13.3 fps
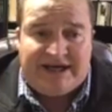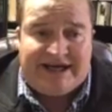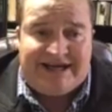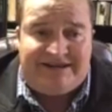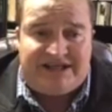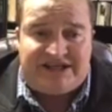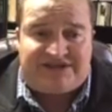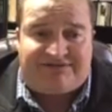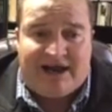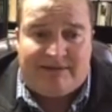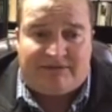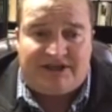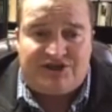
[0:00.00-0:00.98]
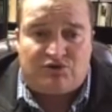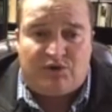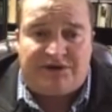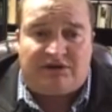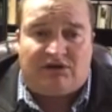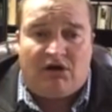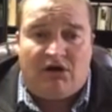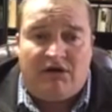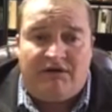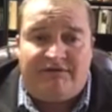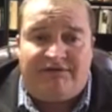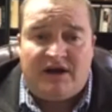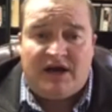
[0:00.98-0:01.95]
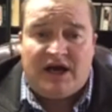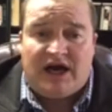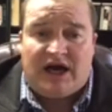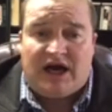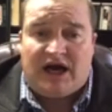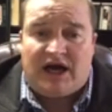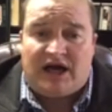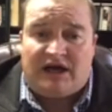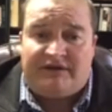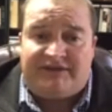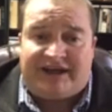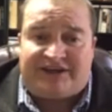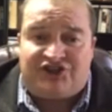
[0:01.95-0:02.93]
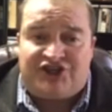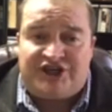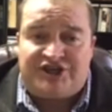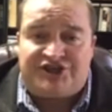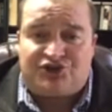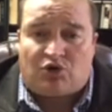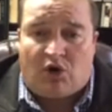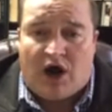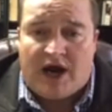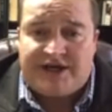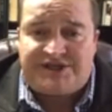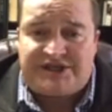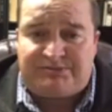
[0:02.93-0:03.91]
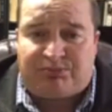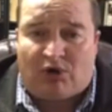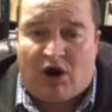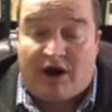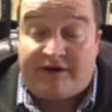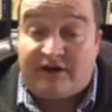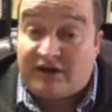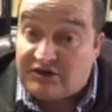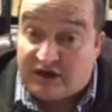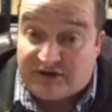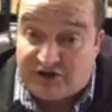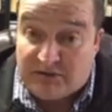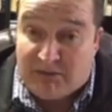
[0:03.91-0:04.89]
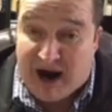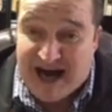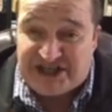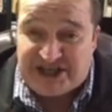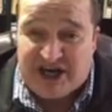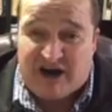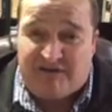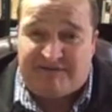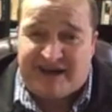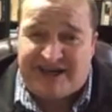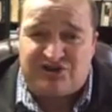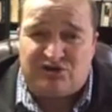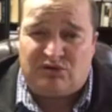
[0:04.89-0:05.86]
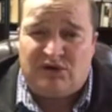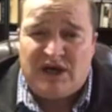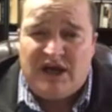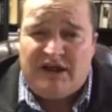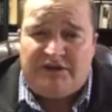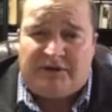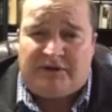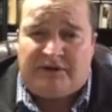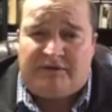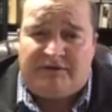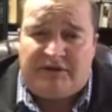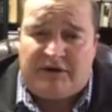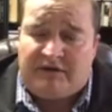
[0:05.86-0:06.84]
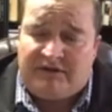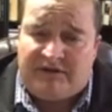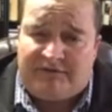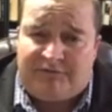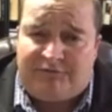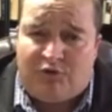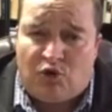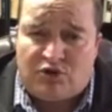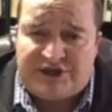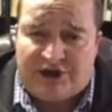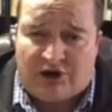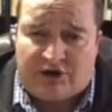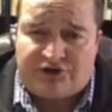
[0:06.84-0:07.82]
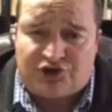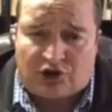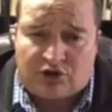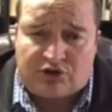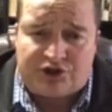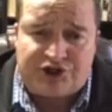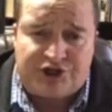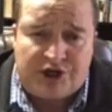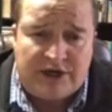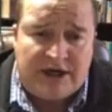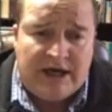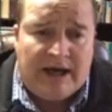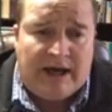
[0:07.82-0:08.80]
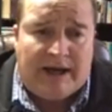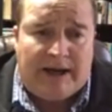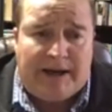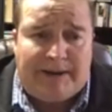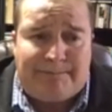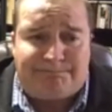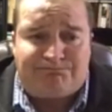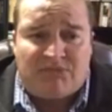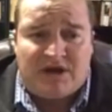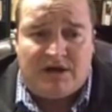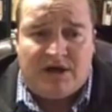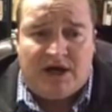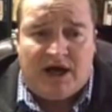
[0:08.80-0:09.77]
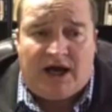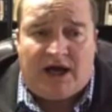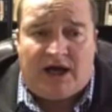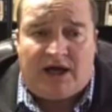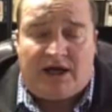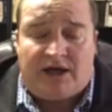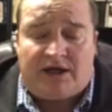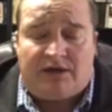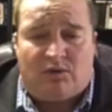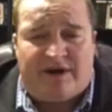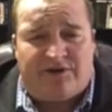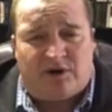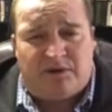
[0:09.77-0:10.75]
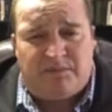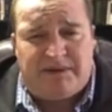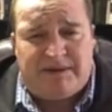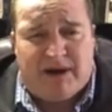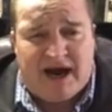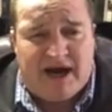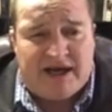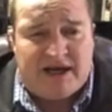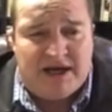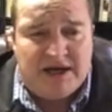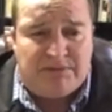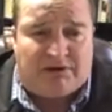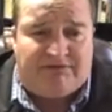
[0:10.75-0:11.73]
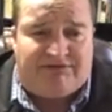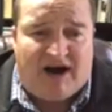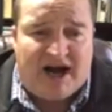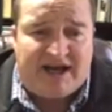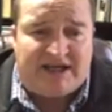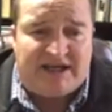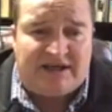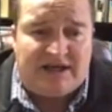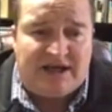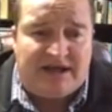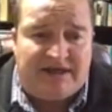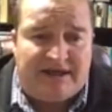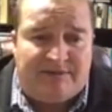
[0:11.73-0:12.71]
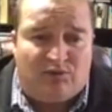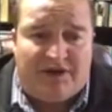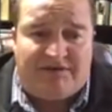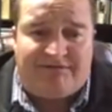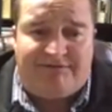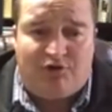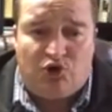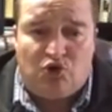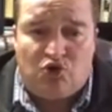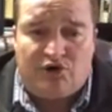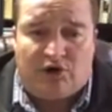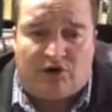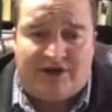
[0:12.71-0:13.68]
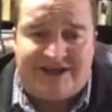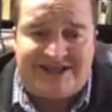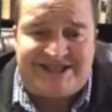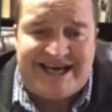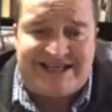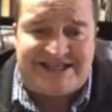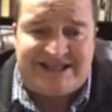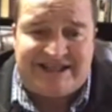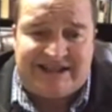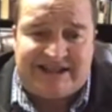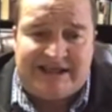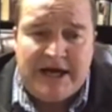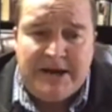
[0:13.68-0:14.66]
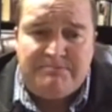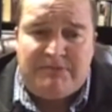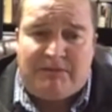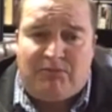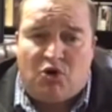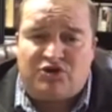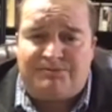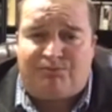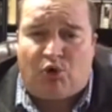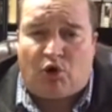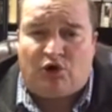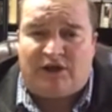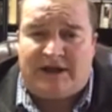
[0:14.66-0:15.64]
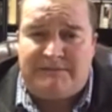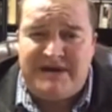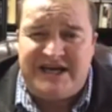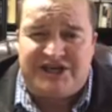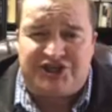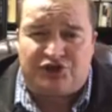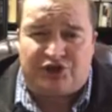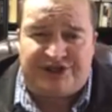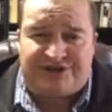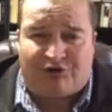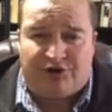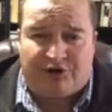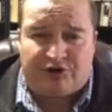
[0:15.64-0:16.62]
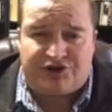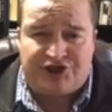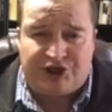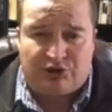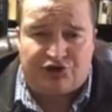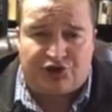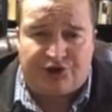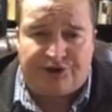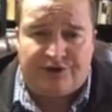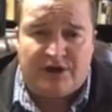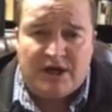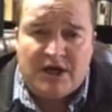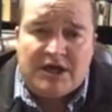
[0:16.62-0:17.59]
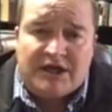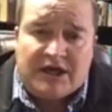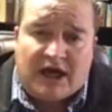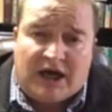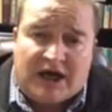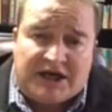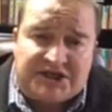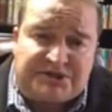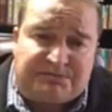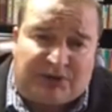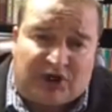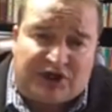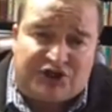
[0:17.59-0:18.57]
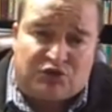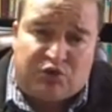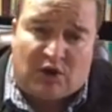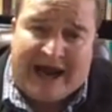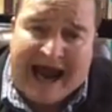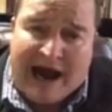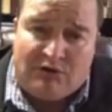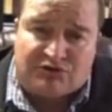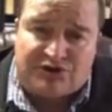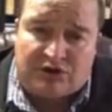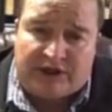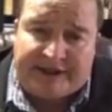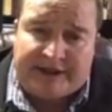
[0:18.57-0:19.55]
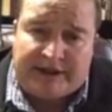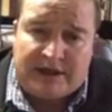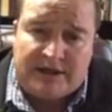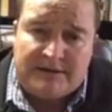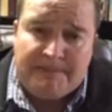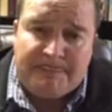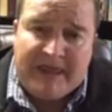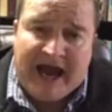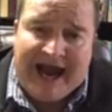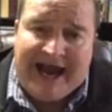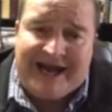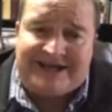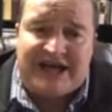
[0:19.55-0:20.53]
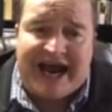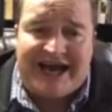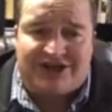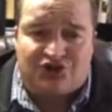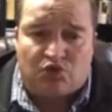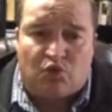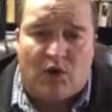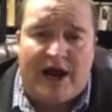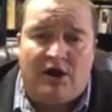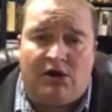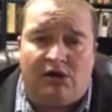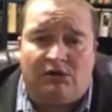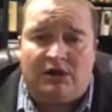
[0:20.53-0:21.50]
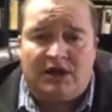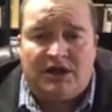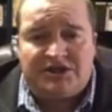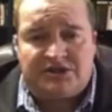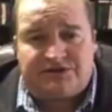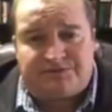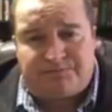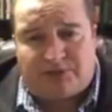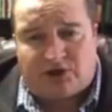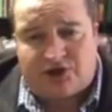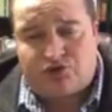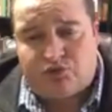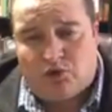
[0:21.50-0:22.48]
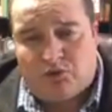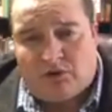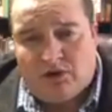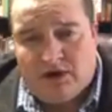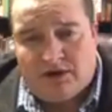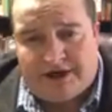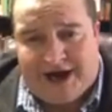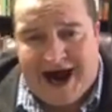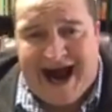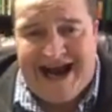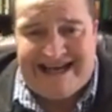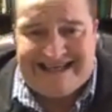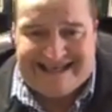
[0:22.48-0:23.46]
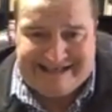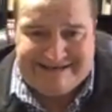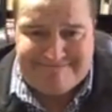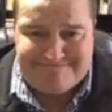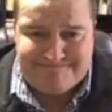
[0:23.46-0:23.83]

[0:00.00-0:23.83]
in these families with the love uh, that Jesus Christ has brought to myself and to the the, the folks in our church, um, uh, whether it be by providing them with food or necessity, but most importantly, ministries for their children, uh, spiritual counseling, and as well spiritual guiding.